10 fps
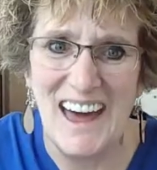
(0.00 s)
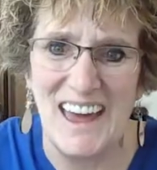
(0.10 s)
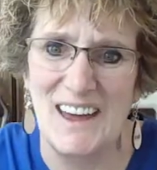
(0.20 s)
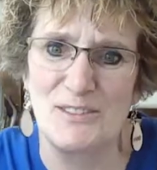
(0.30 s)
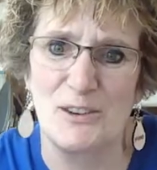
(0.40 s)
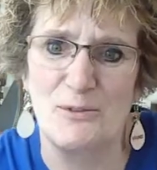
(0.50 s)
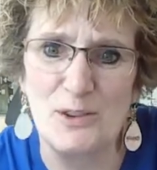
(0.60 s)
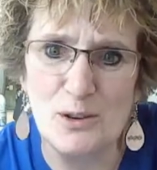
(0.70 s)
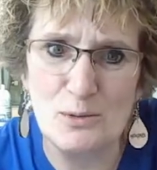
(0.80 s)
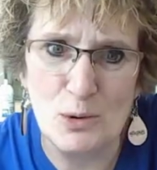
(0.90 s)
I have a
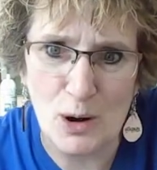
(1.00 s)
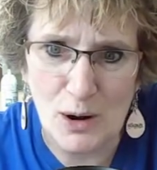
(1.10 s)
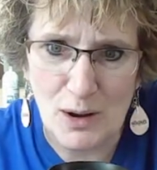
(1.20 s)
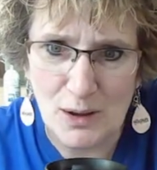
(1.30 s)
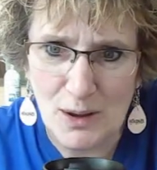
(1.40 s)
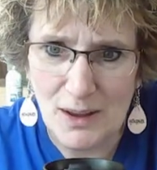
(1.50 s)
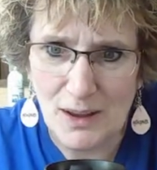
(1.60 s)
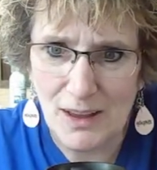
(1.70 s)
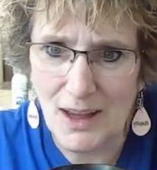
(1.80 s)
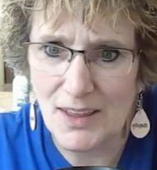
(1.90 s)
few more
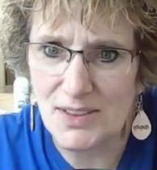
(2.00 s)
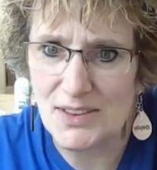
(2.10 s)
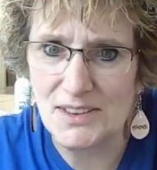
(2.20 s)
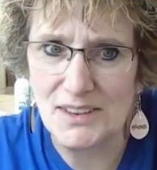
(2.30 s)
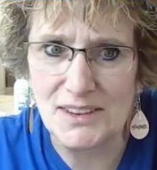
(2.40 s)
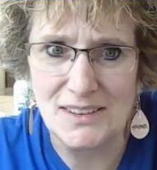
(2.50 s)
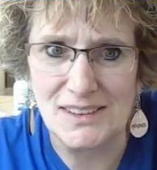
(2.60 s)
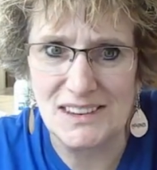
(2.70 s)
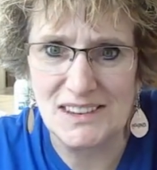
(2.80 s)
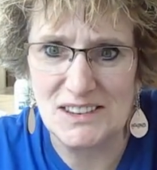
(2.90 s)
cuts
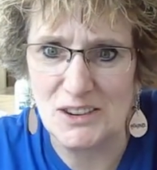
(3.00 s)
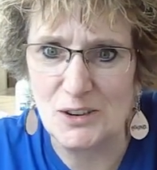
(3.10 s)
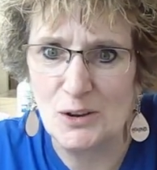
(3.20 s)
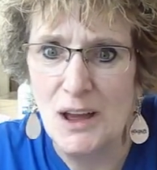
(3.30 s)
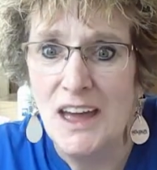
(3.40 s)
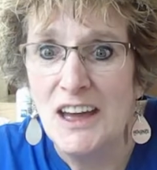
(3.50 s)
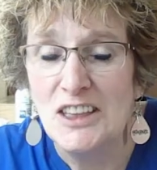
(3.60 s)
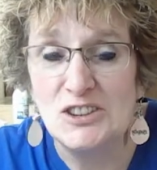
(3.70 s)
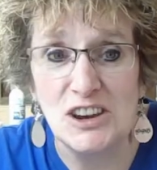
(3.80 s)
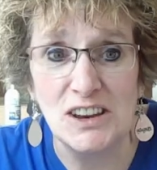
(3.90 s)
to do.
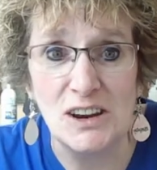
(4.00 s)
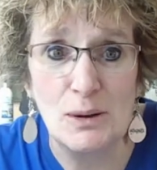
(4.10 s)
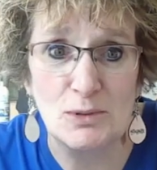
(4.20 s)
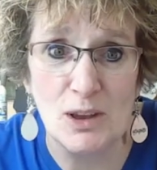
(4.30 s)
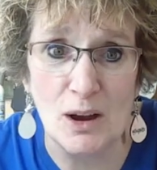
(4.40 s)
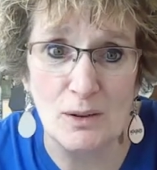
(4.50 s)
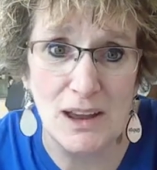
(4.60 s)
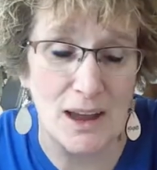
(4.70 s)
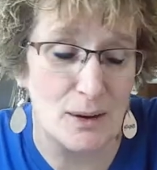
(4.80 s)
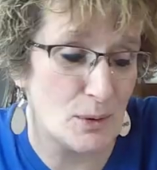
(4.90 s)
Jean, I'm
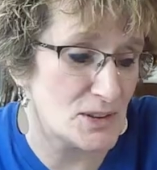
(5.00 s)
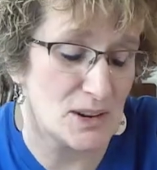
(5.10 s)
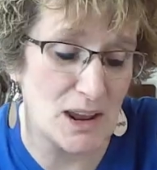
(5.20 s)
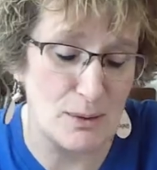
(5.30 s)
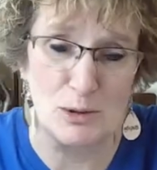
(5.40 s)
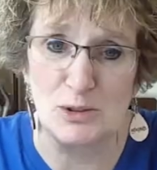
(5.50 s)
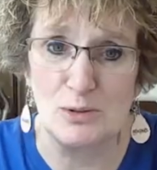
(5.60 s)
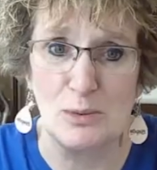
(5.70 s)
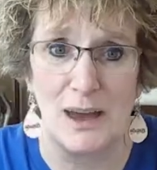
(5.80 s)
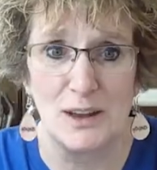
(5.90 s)
sorry I wasn't able to
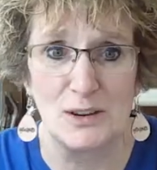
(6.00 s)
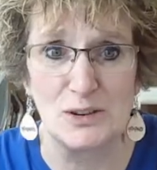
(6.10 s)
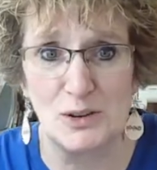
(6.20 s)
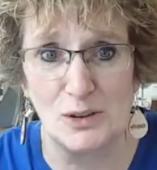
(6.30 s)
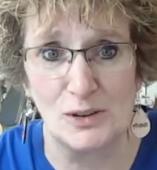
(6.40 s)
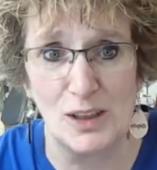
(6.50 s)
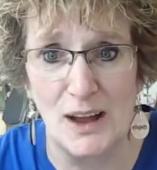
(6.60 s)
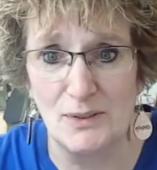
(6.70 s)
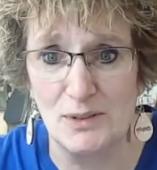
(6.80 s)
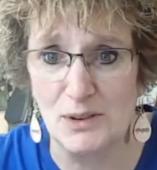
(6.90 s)
make it to your
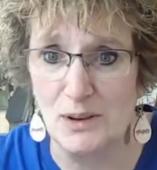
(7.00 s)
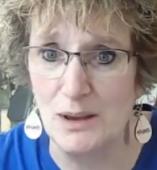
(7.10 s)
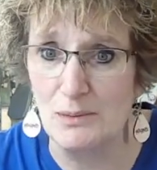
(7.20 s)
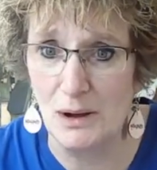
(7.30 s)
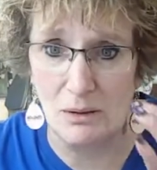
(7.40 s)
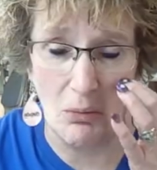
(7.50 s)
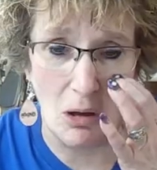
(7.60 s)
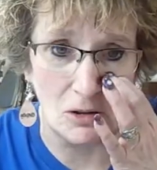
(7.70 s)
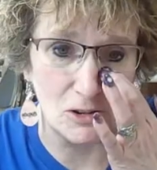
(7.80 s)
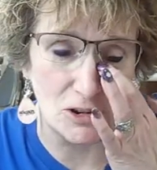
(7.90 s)
live stream. I
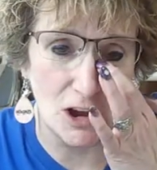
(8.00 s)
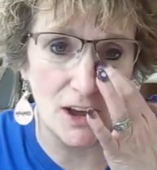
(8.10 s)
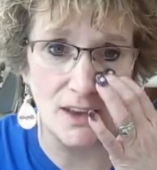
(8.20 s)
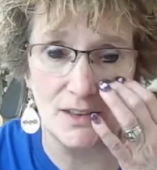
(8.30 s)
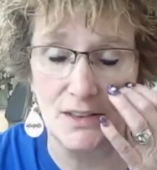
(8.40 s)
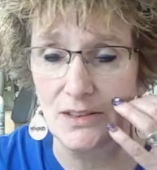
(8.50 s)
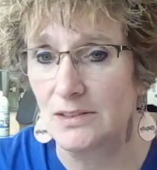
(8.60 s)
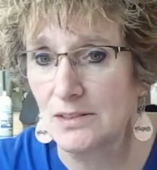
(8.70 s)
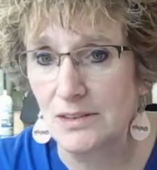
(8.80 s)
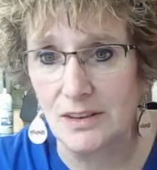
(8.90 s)

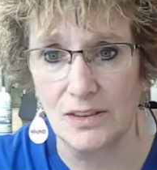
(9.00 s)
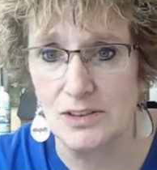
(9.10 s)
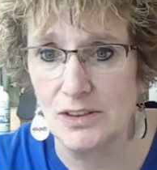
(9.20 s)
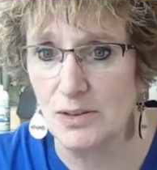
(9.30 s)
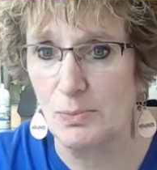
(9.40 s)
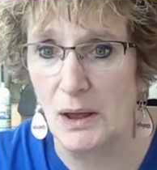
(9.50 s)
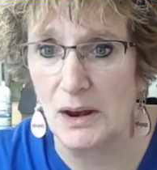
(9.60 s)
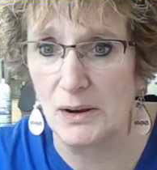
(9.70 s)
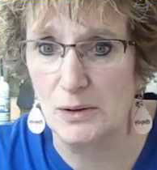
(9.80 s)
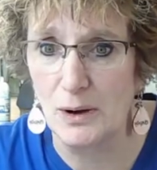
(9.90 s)
apologize. It's just
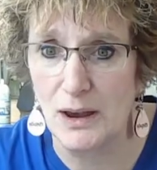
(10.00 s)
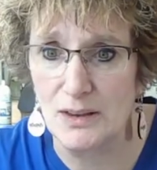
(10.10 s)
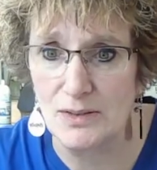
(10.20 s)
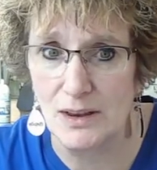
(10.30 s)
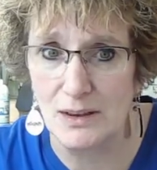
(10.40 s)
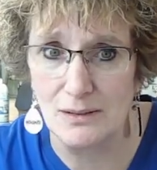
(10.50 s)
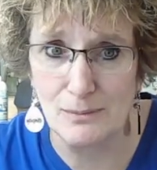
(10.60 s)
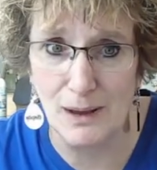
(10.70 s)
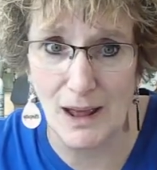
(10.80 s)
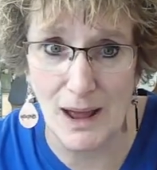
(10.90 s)
been crazy,
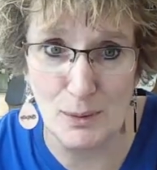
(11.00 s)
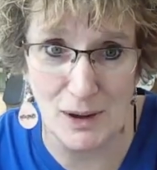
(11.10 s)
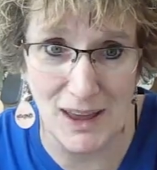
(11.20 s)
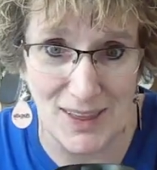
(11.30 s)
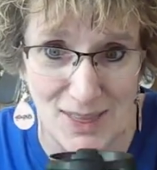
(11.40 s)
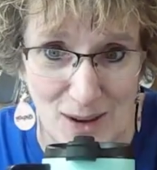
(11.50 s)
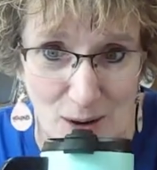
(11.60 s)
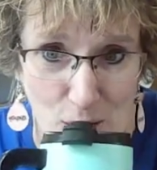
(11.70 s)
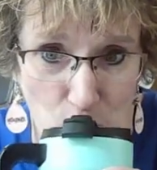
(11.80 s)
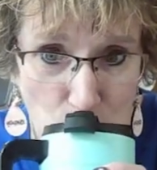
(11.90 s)
but I will get there.